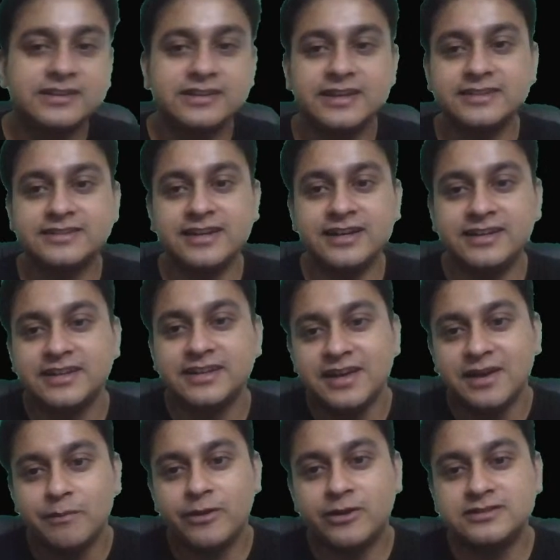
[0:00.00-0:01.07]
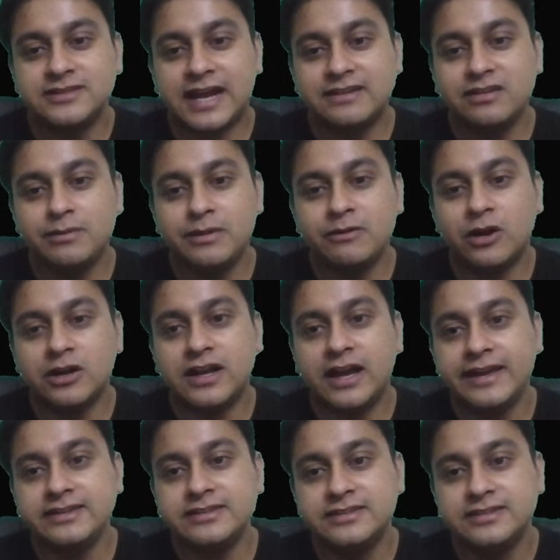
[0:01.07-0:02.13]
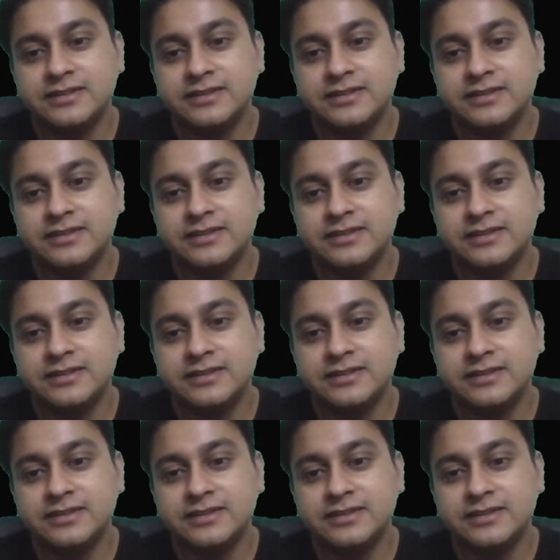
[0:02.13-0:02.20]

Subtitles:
isn't it? Because that will be what, guys?